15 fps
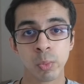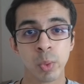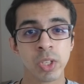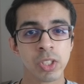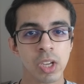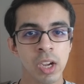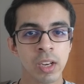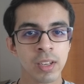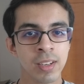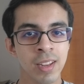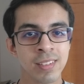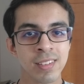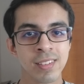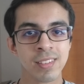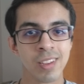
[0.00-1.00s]
which aren't
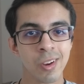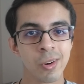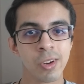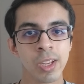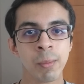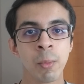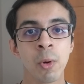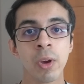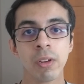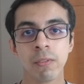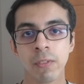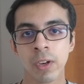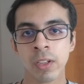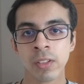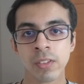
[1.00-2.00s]
necessarily more
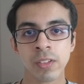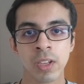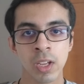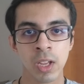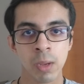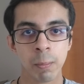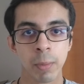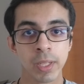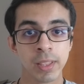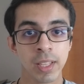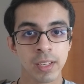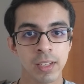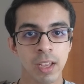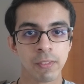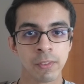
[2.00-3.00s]
advanced, but
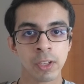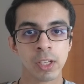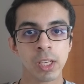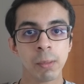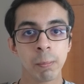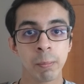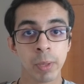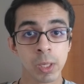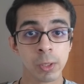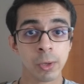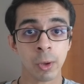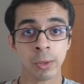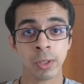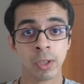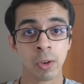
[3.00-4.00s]
they definitely build
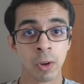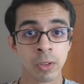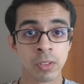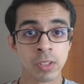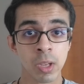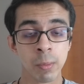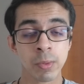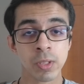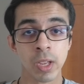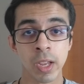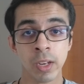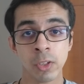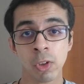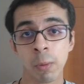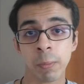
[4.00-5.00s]
on the concepts
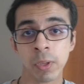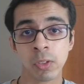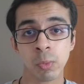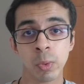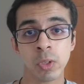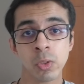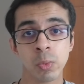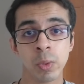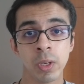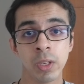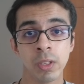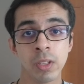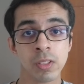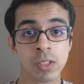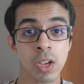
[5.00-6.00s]
and topics which
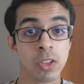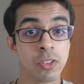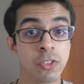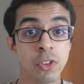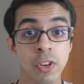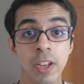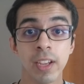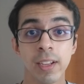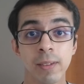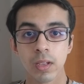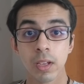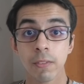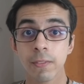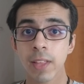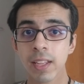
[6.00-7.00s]
we discussed today.
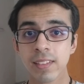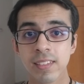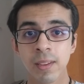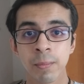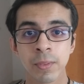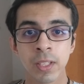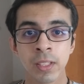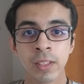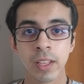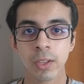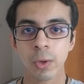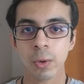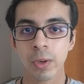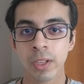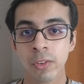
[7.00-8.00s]
If that's something that
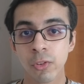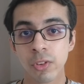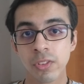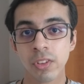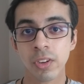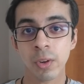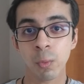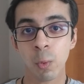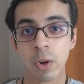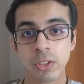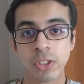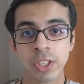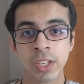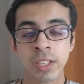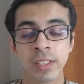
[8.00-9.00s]
you're interested in
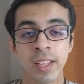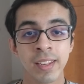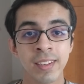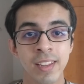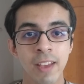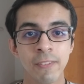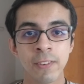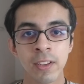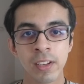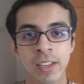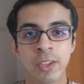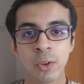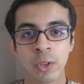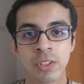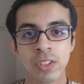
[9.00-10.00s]
watching, then
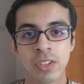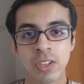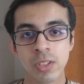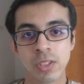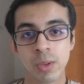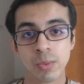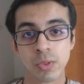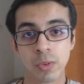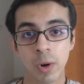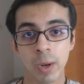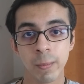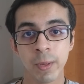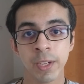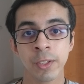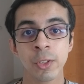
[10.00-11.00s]
definitely consider
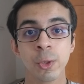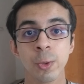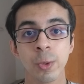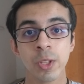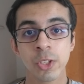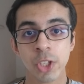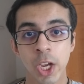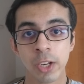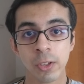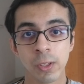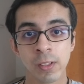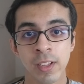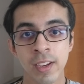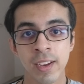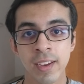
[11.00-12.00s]
subscribing to the channel.
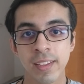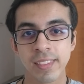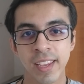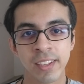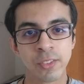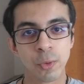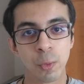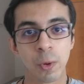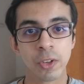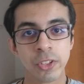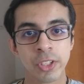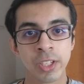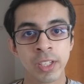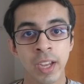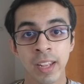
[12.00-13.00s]
Thanks for
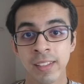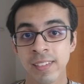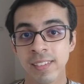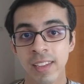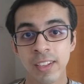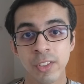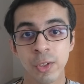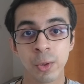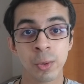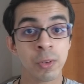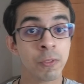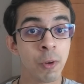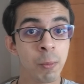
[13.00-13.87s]
watching and stay tuned for